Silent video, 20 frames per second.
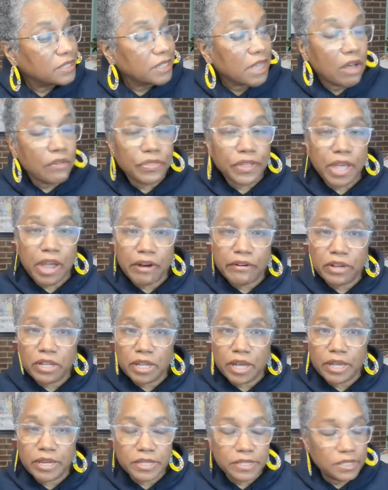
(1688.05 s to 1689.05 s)
South
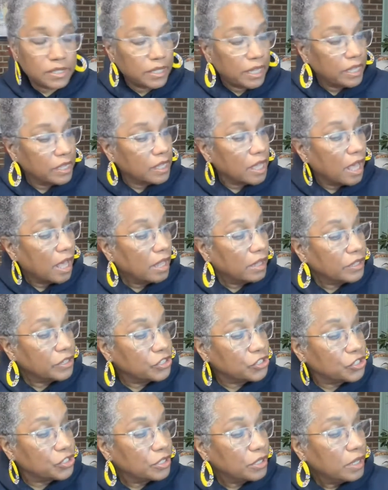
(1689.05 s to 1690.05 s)
Carolina State
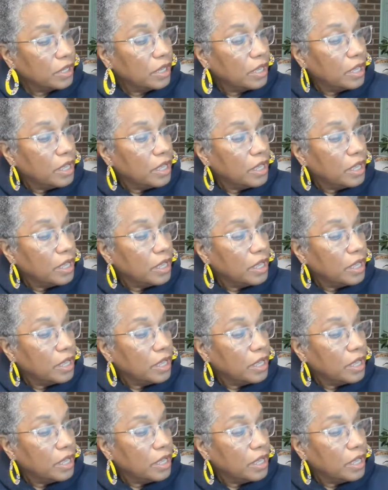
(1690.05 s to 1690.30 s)
College,